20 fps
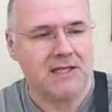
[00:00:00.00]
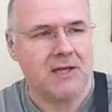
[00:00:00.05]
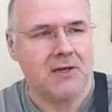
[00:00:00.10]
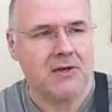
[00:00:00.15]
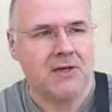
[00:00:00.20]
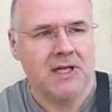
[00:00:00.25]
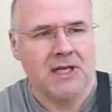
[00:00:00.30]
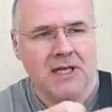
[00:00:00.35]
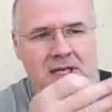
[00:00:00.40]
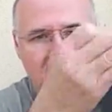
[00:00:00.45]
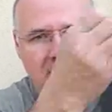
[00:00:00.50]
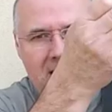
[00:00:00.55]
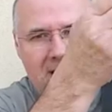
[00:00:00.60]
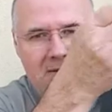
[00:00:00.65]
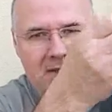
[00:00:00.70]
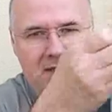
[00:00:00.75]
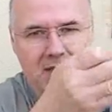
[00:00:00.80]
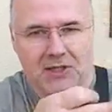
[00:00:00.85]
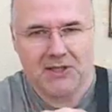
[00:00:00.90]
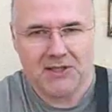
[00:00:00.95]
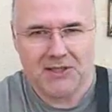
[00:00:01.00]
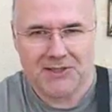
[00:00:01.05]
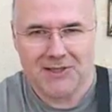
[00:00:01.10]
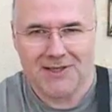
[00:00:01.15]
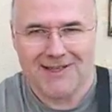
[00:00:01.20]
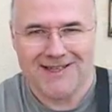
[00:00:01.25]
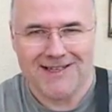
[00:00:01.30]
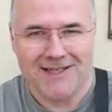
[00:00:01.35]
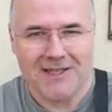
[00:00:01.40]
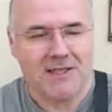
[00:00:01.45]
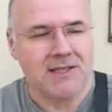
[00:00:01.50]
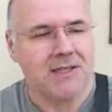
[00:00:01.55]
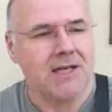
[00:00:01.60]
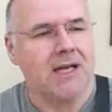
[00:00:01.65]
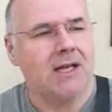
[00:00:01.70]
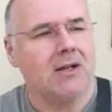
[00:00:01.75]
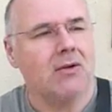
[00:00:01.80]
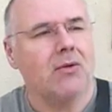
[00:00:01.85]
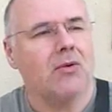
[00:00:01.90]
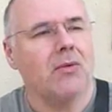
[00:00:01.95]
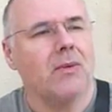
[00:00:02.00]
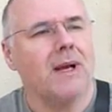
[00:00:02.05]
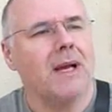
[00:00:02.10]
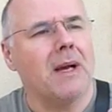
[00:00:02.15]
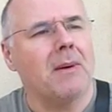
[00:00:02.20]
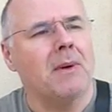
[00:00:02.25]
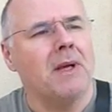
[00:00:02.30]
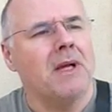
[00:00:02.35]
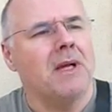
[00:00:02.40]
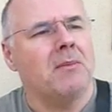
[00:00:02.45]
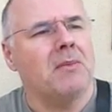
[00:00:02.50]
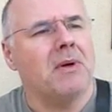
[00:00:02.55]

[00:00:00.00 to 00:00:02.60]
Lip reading: So it was a kind of sliding scale all the way up.